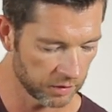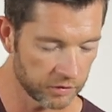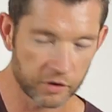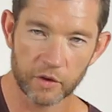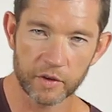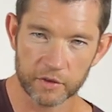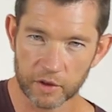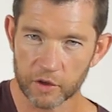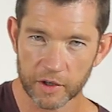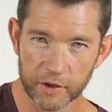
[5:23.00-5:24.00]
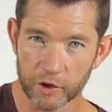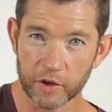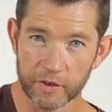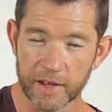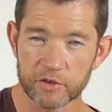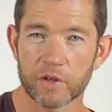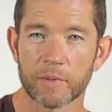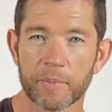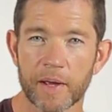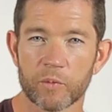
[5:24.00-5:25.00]
So there's a lot going on in that
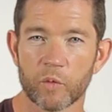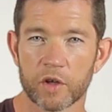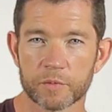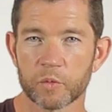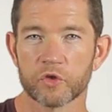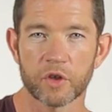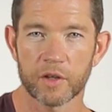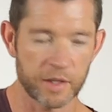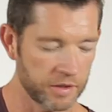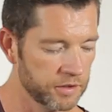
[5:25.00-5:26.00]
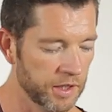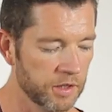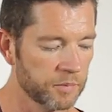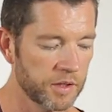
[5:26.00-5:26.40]
strumming pattern wise, but we'll show you that in a second.